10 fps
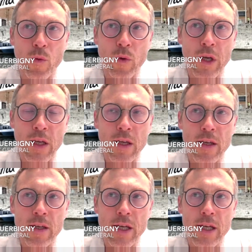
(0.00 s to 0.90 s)

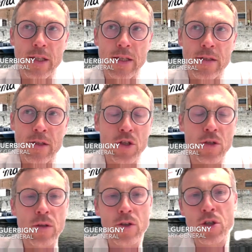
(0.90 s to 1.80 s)
and it's
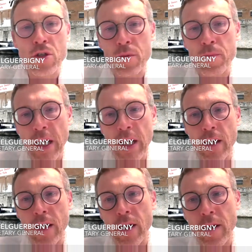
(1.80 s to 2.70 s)
not just
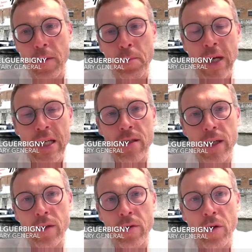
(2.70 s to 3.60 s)
my
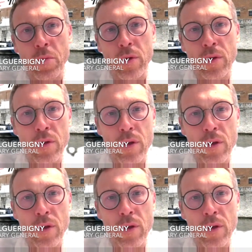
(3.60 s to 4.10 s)
sector, but